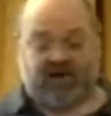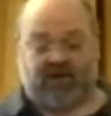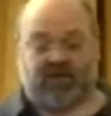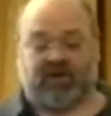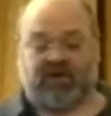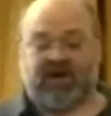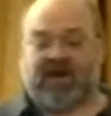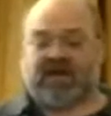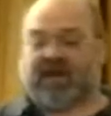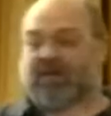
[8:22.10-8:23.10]
with it,
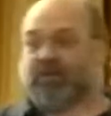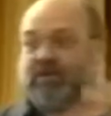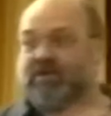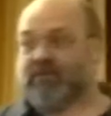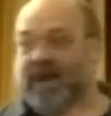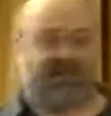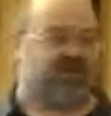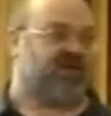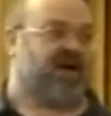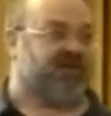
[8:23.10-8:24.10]
they can push it back to
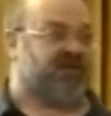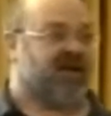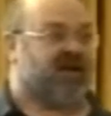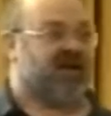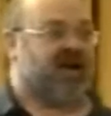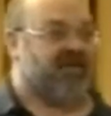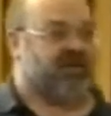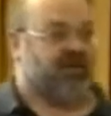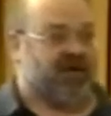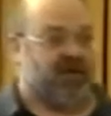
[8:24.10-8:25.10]
draft state and have it
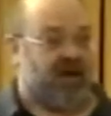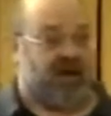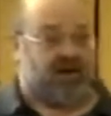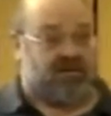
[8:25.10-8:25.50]
re-rated.